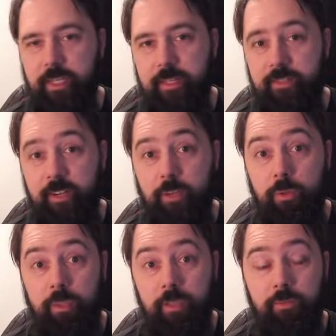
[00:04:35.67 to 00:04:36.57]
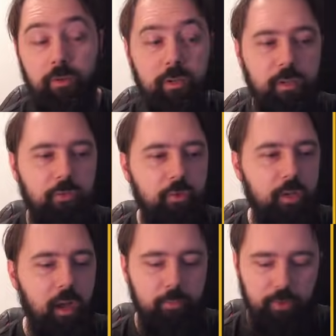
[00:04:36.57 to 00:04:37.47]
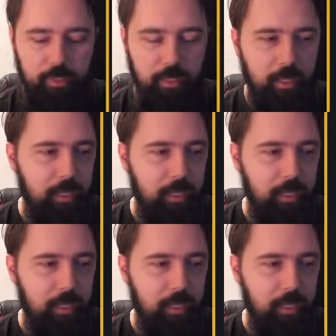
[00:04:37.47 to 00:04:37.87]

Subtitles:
and that's very good for the uptrend.